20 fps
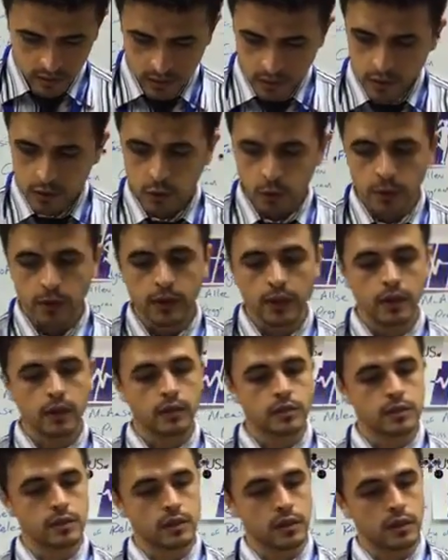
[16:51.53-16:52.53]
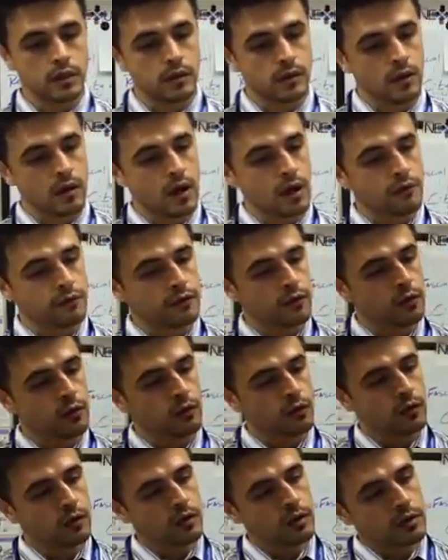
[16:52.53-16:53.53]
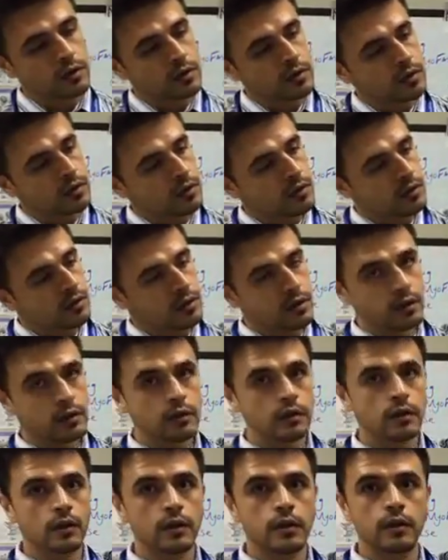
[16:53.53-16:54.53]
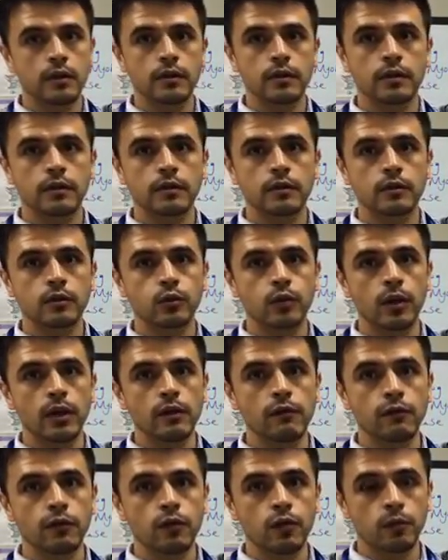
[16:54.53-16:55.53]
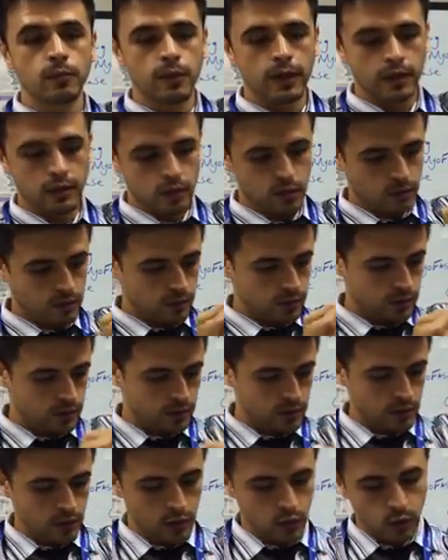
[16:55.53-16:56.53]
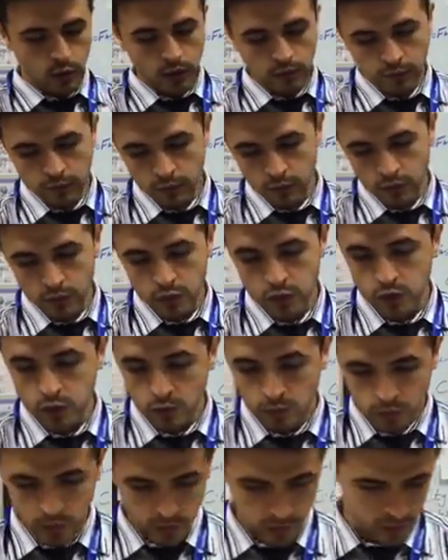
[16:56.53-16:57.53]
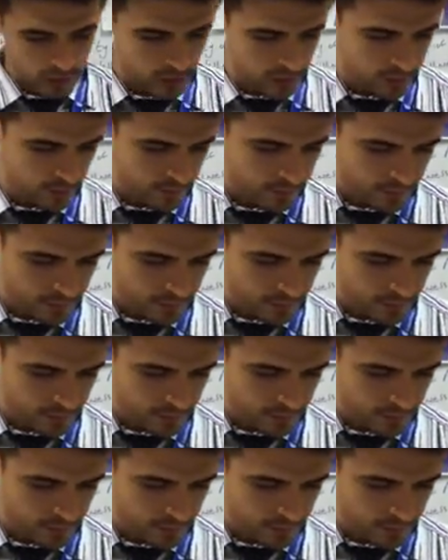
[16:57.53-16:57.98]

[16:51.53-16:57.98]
Here's one that's often overlooked. Great for the pectorals, great for the shoulders.